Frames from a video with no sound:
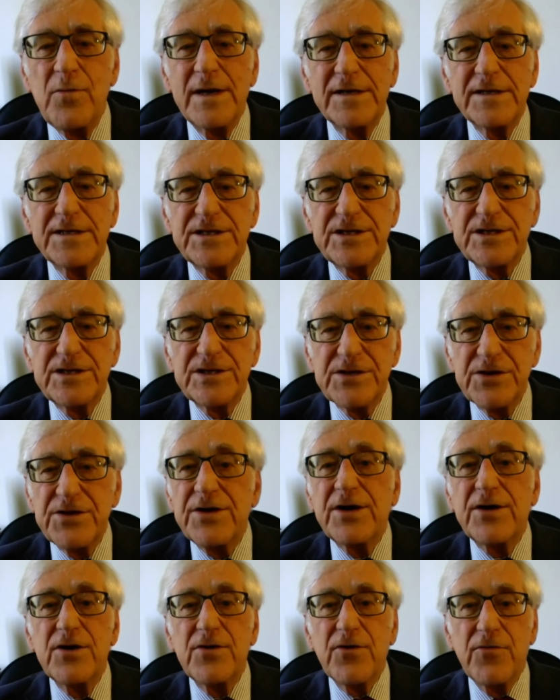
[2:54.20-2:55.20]
almost
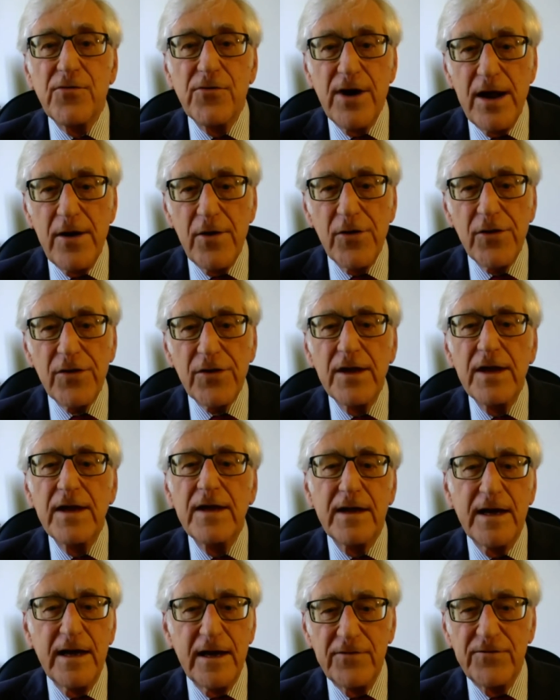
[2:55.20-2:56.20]
certain growth
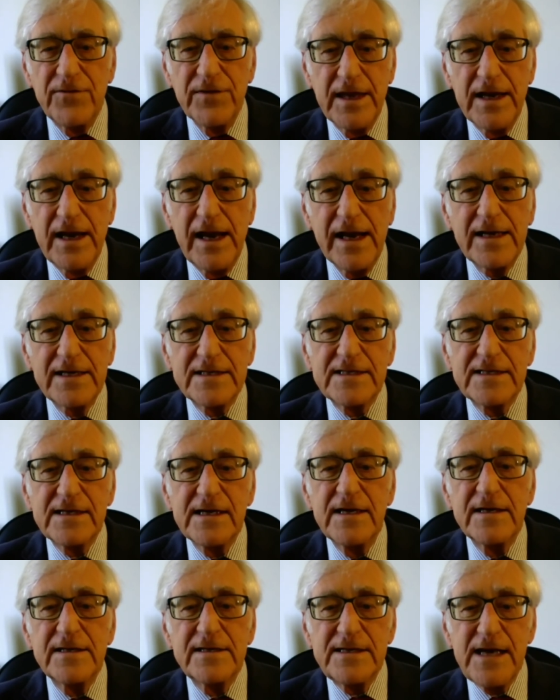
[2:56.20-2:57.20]
over the
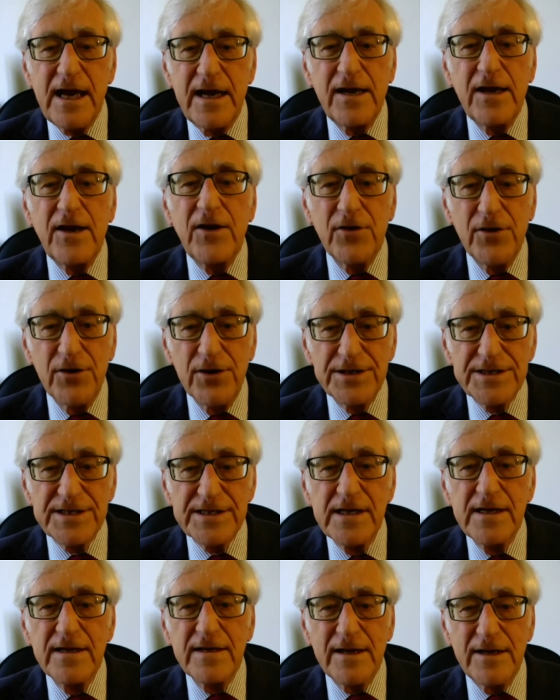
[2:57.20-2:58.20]
next 10
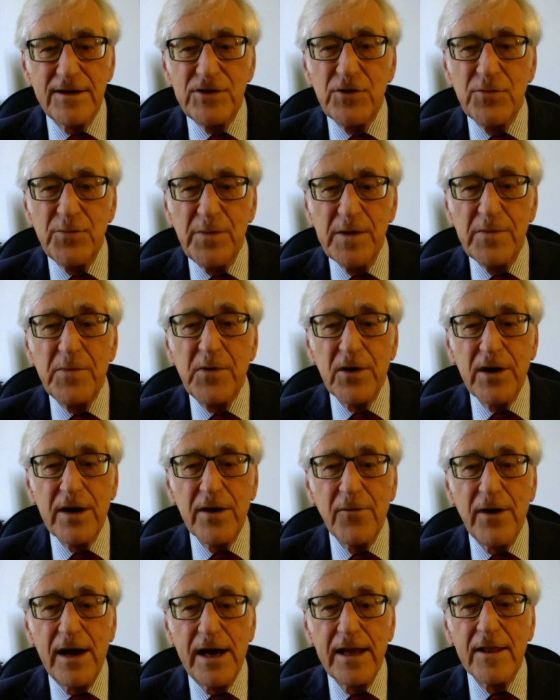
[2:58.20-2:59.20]
years that you'd be
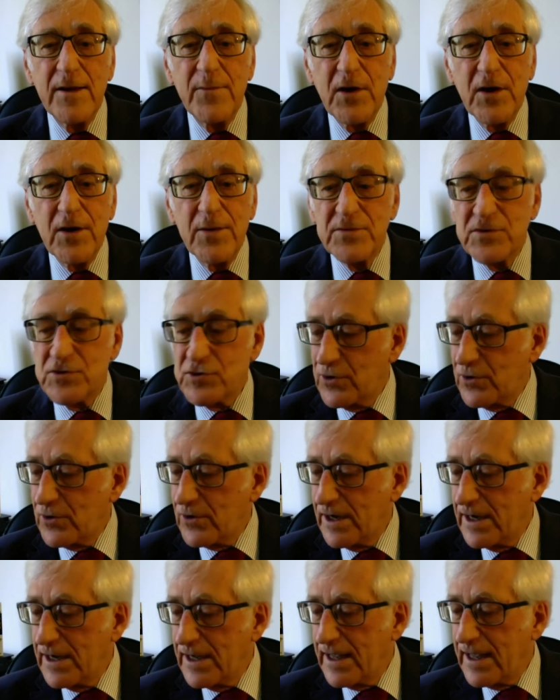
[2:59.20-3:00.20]
putting away in the bottom
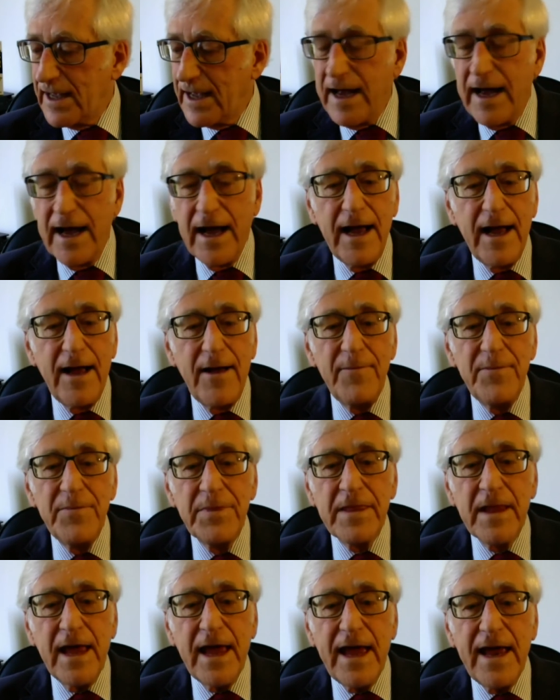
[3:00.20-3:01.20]
drawer.
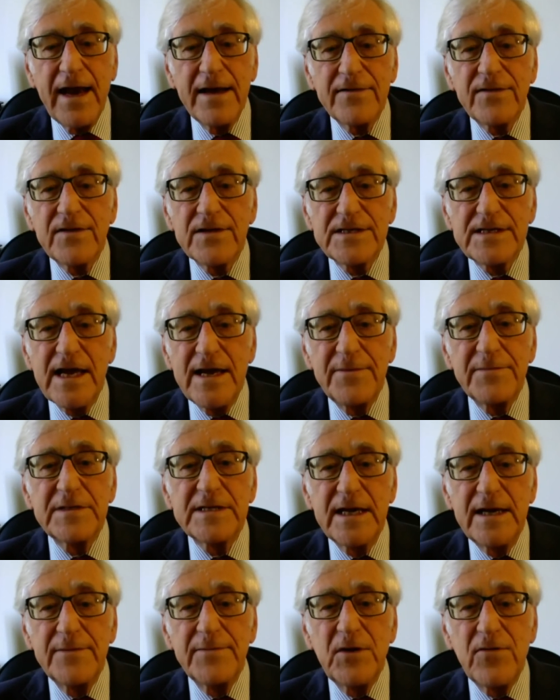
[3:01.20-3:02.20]
And at the
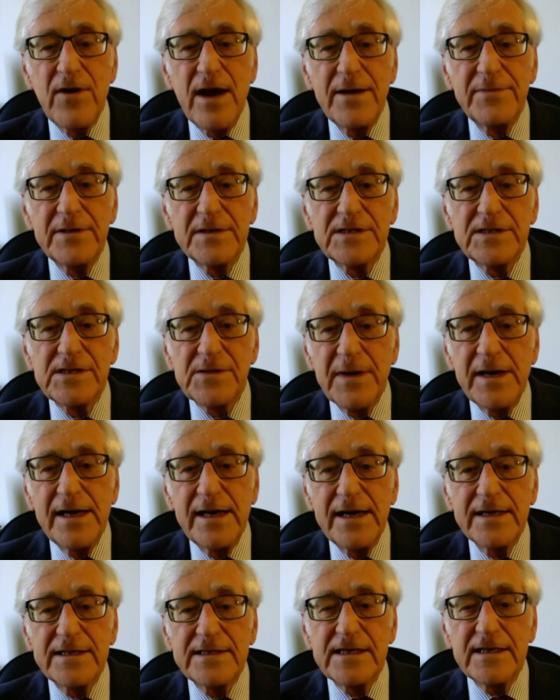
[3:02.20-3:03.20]
same time, you're able to
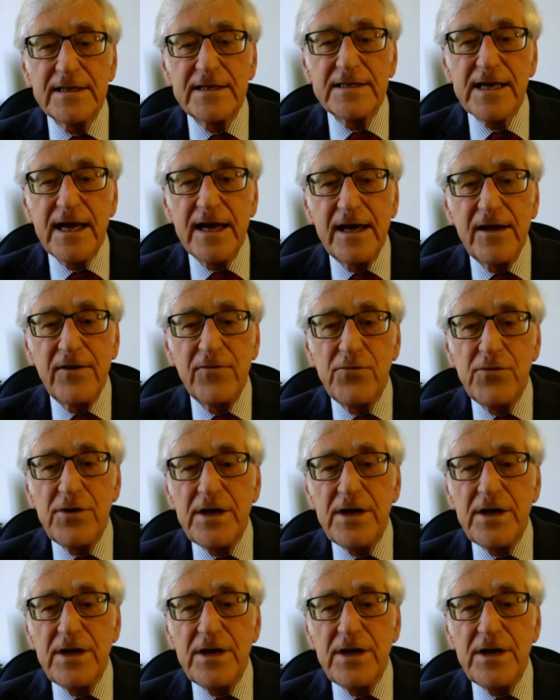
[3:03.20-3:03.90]
buy it at a